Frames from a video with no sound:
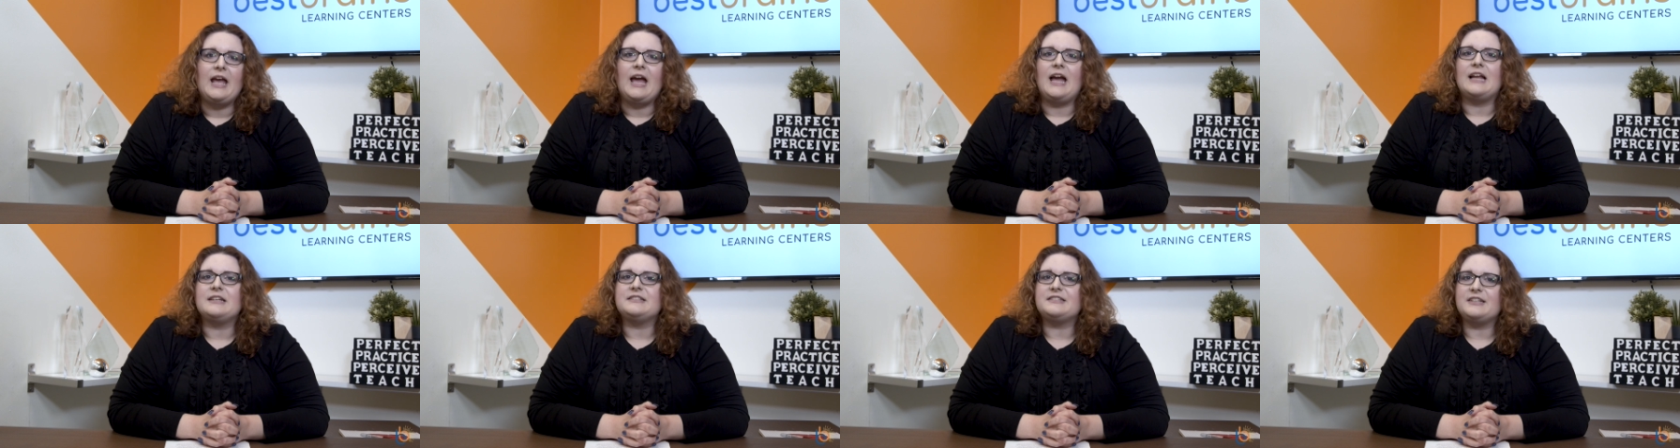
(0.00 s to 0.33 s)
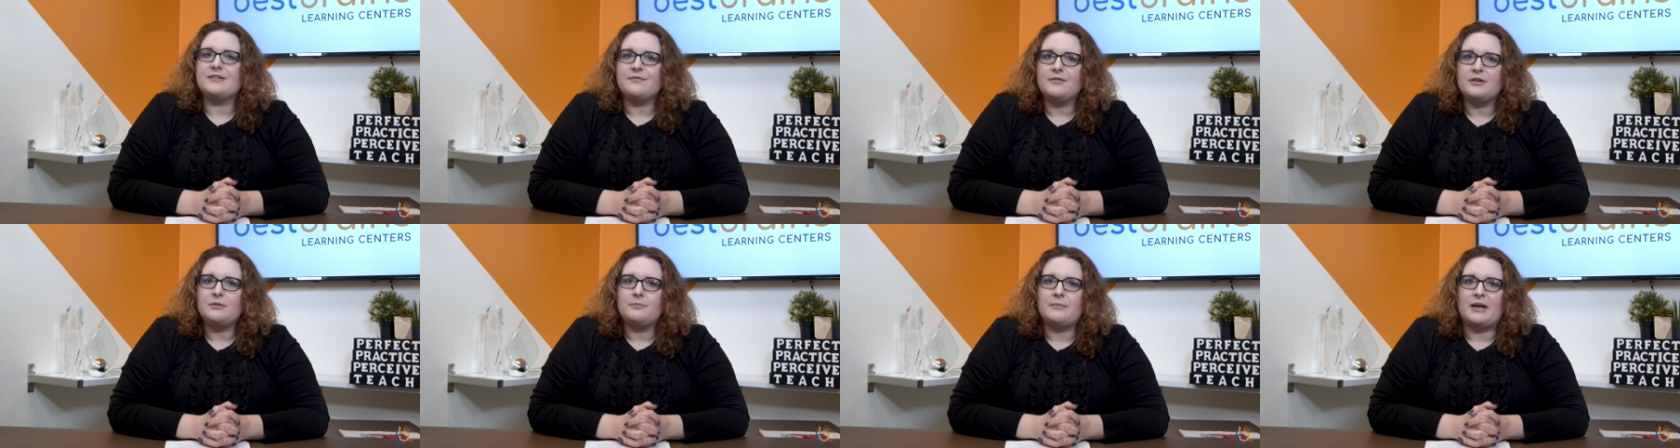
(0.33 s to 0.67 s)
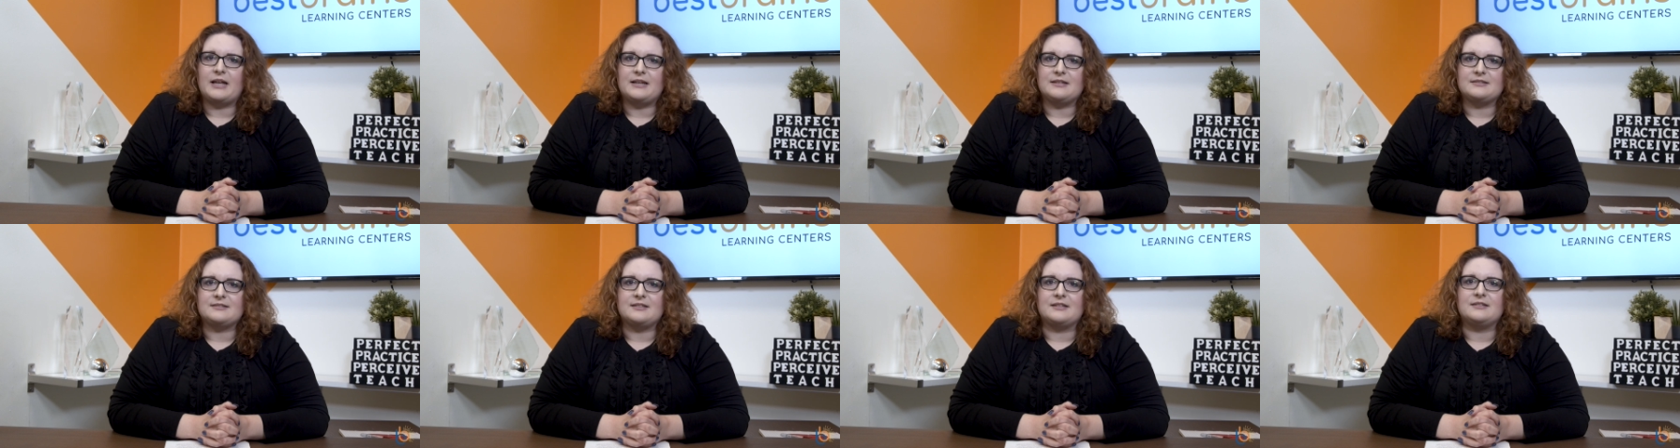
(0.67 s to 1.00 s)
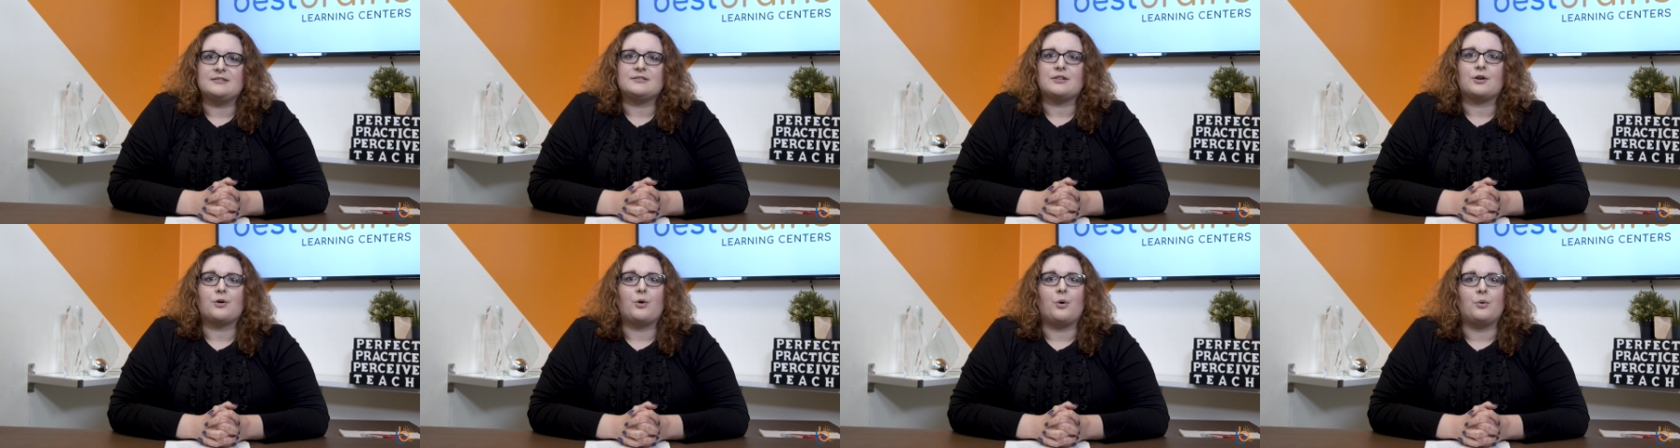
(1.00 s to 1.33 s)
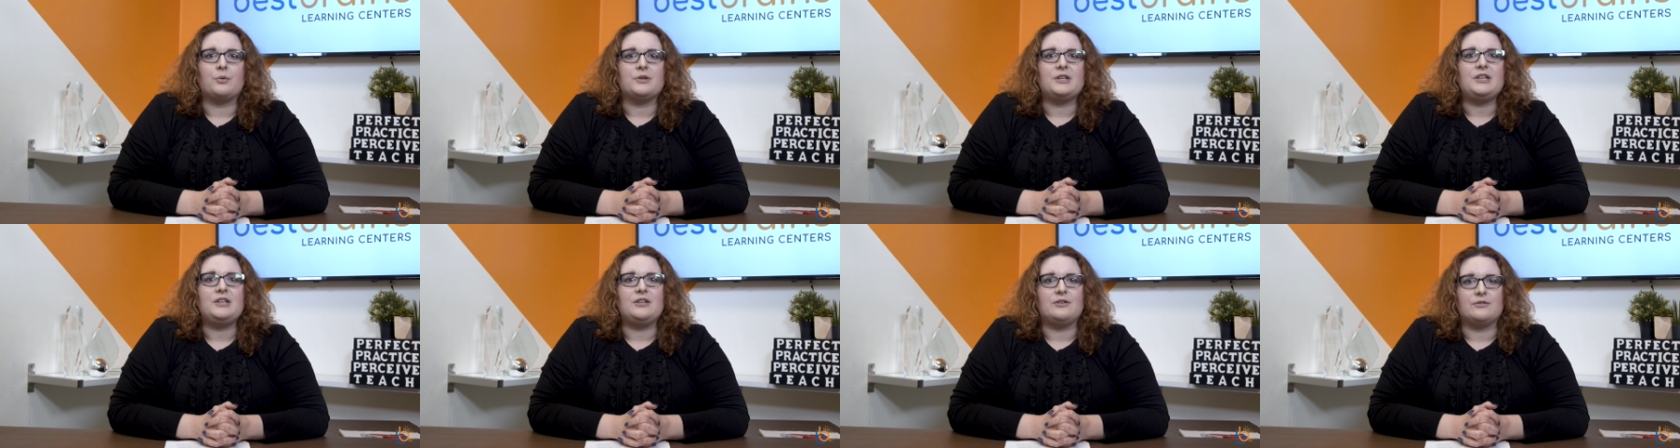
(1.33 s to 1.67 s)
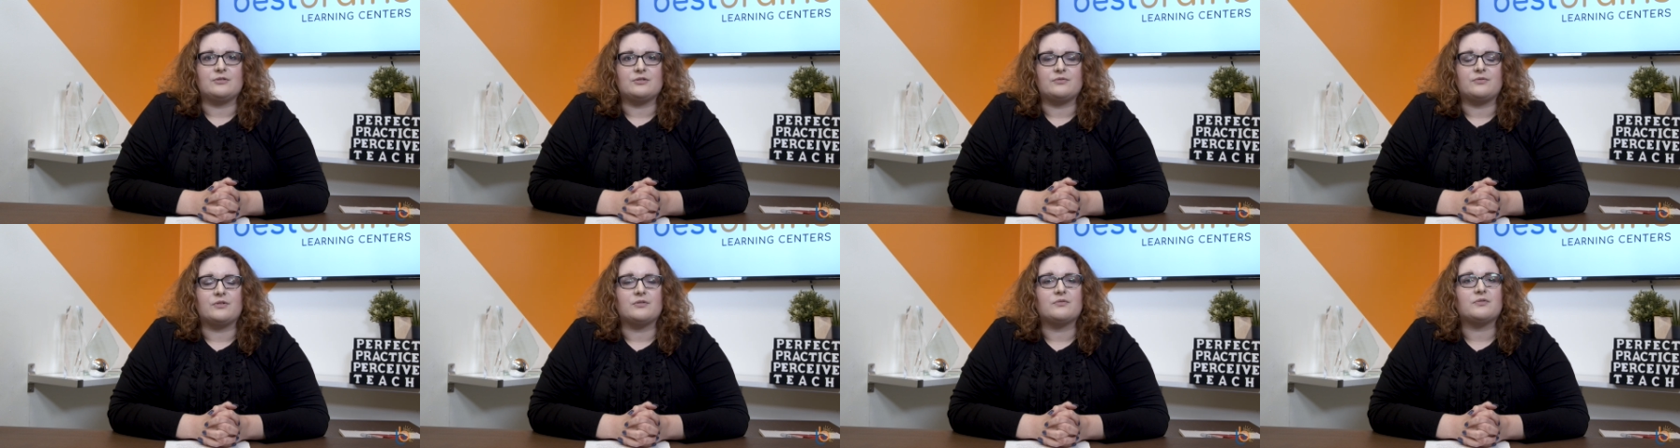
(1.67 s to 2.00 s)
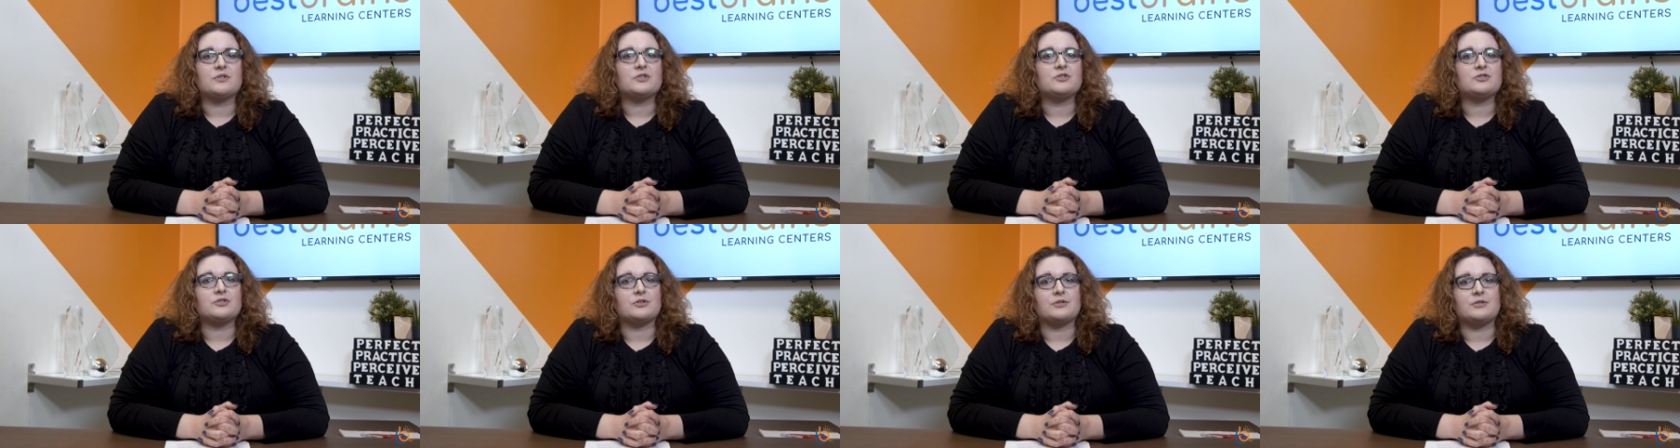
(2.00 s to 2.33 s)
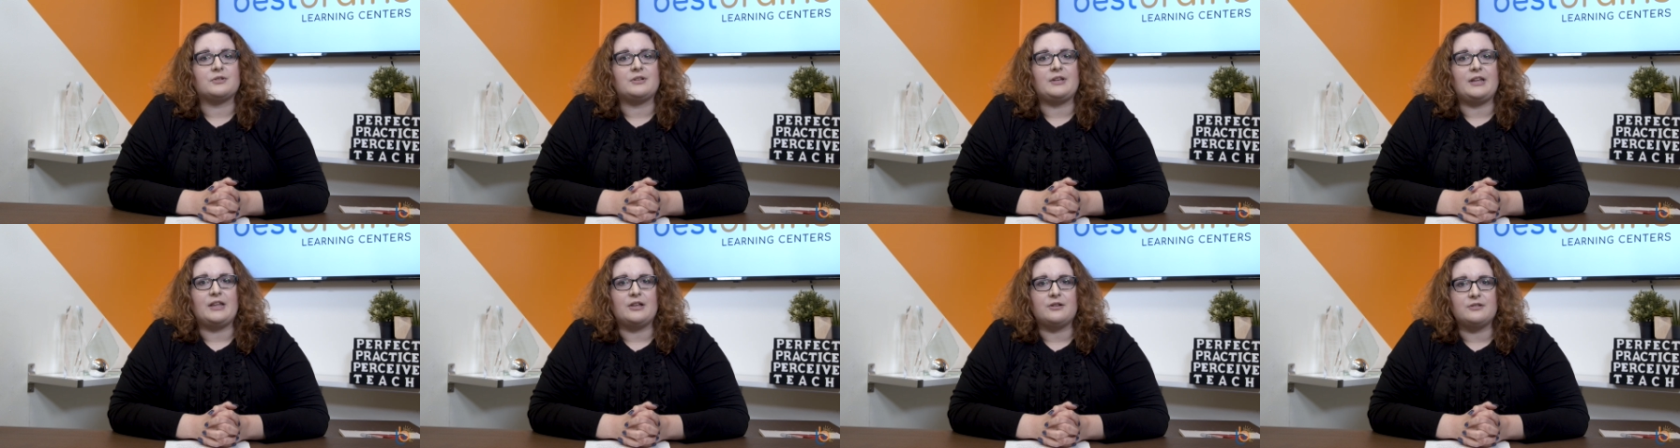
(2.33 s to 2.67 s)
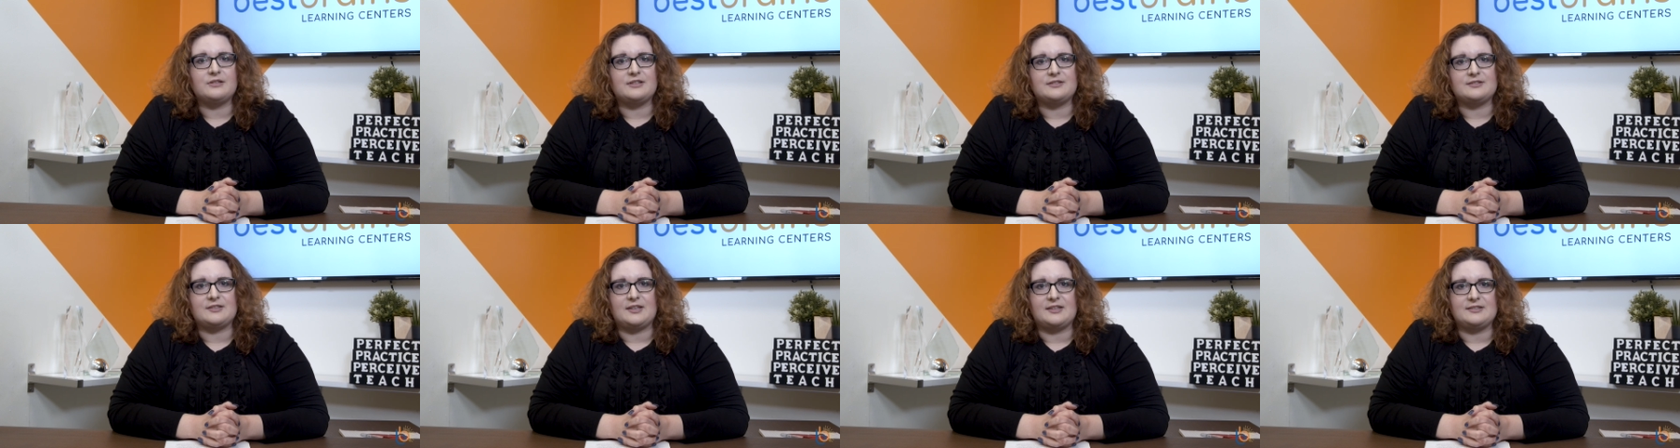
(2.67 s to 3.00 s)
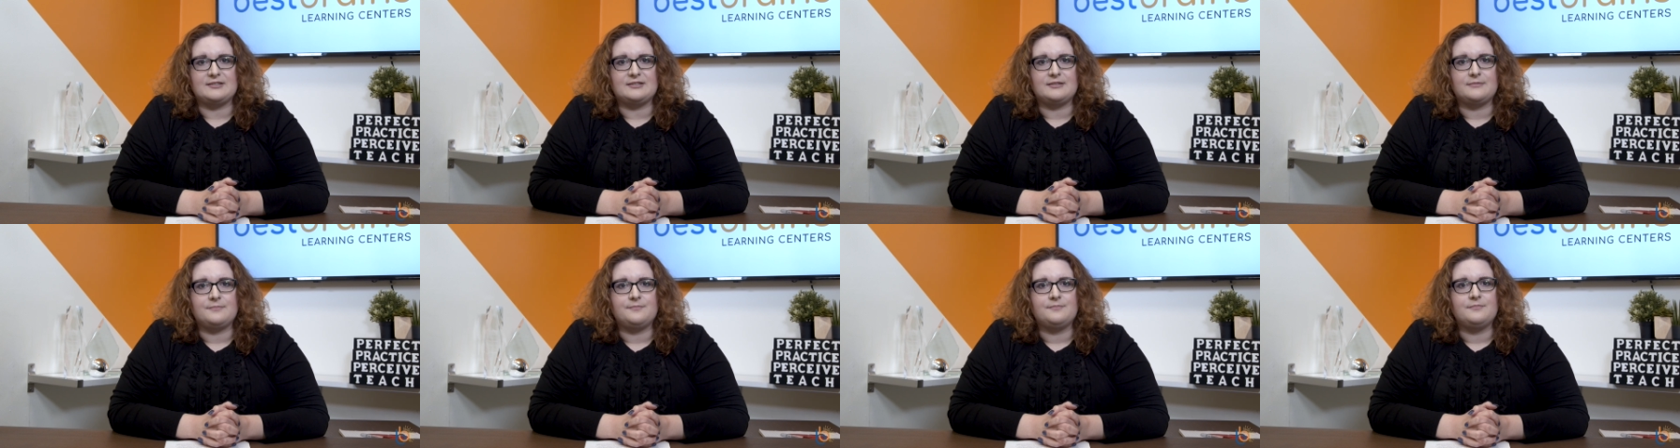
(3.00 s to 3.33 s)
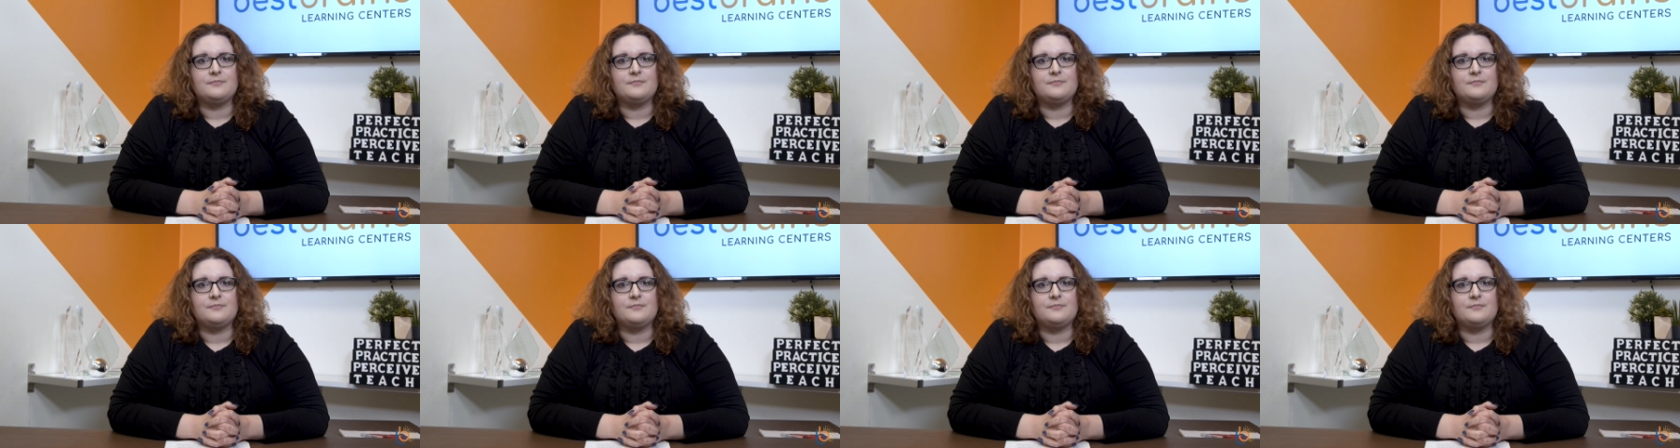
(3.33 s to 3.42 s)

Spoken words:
And different medicines are only useful for certain illnesses.